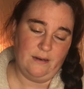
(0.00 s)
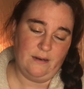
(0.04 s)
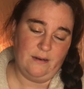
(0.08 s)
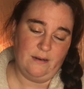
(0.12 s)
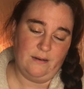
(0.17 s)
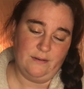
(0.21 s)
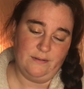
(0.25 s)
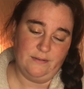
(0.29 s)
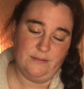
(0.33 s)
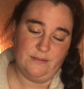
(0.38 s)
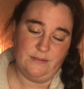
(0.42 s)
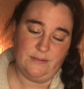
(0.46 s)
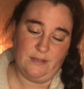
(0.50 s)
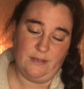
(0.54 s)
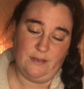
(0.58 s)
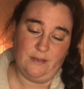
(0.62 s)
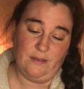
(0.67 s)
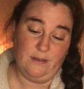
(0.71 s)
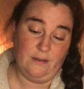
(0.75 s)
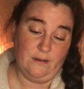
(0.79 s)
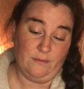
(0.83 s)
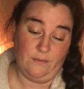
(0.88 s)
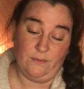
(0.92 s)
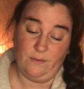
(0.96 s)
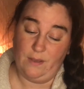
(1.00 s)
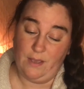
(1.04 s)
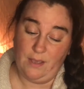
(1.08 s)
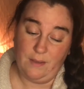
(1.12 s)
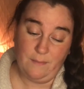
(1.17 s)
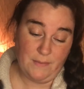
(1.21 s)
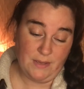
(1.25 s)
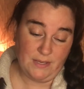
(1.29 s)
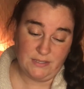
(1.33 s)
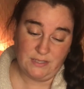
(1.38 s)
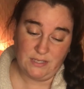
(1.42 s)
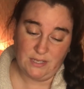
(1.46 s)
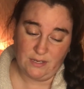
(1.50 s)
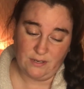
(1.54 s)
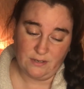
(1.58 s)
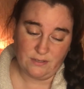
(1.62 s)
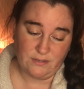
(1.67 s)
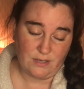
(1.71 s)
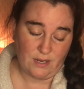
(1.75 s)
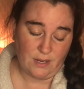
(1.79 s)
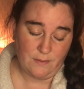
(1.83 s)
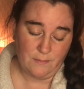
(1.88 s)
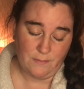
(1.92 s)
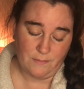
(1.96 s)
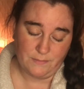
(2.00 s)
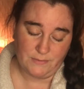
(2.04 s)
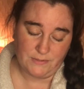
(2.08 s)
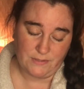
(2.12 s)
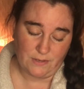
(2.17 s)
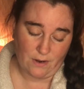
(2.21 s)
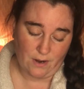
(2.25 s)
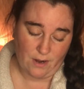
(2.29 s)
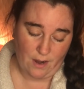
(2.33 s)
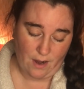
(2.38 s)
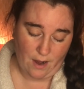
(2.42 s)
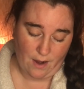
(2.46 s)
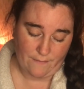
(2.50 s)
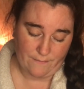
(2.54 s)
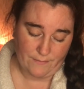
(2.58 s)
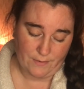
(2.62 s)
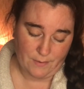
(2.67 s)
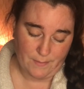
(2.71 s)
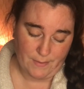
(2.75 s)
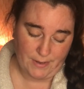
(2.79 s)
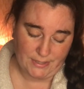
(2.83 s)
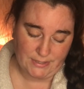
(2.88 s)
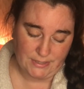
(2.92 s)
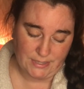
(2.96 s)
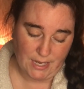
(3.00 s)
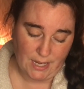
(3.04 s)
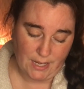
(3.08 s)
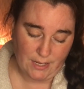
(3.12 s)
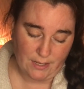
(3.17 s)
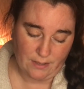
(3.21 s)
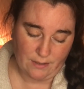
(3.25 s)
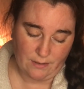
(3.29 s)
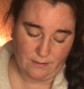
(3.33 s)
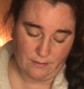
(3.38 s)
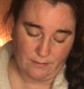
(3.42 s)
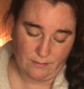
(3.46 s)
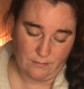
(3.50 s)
And I was like, okay, man, take your time. I'm sorry you're having a bad day,